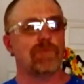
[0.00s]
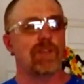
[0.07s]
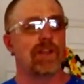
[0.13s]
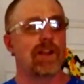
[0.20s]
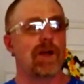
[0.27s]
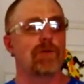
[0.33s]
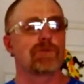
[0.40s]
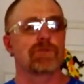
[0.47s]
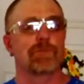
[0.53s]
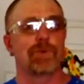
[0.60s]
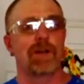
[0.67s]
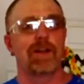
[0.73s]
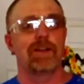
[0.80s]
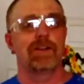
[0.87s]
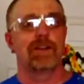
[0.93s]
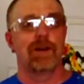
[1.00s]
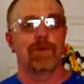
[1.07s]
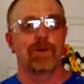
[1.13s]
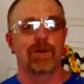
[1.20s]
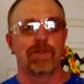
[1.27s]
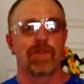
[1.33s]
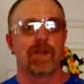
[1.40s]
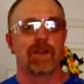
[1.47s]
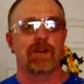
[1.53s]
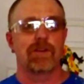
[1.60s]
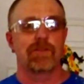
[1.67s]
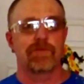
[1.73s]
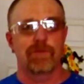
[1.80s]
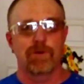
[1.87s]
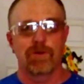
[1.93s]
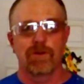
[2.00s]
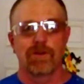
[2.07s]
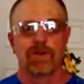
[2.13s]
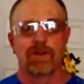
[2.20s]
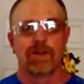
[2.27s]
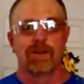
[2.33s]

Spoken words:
And I was reminded, and I want to thank her for,